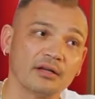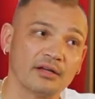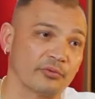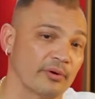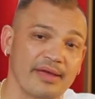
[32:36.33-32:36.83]

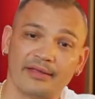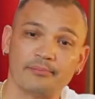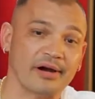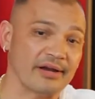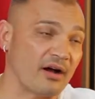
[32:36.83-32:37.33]
Because we're making
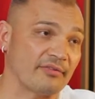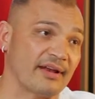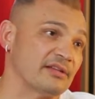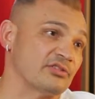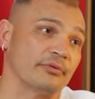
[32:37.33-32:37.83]
money off of
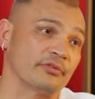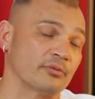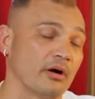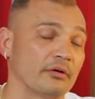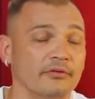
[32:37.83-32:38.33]
that too as
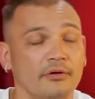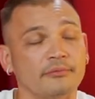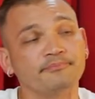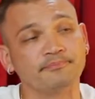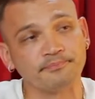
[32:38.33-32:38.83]
well. So
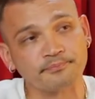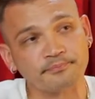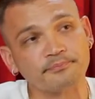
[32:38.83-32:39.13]
yeah, I